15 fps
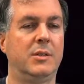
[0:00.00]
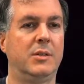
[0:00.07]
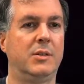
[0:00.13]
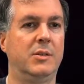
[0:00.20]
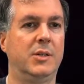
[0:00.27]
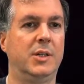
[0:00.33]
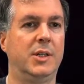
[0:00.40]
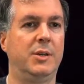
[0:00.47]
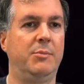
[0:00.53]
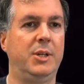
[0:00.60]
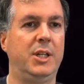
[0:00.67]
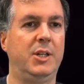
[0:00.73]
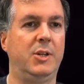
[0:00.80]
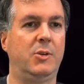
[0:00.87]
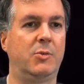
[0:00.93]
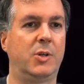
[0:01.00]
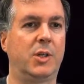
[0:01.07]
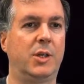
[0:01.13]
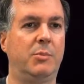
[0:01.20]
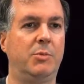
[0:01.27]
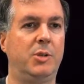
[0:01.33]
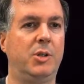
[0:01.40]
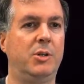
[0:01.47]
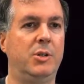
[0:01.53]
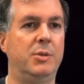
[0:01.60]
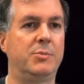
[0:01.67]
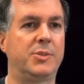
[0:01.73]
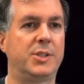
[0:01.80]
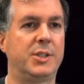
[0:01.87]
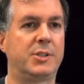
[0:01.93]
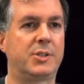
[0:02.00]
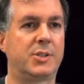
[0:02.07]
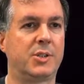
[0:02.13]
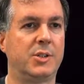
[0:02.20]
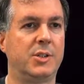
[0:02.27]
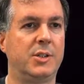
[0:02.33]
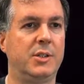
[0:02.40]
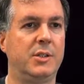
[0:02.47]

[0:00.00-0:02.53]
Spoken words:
Alright, I made it over a couple humps, that's good.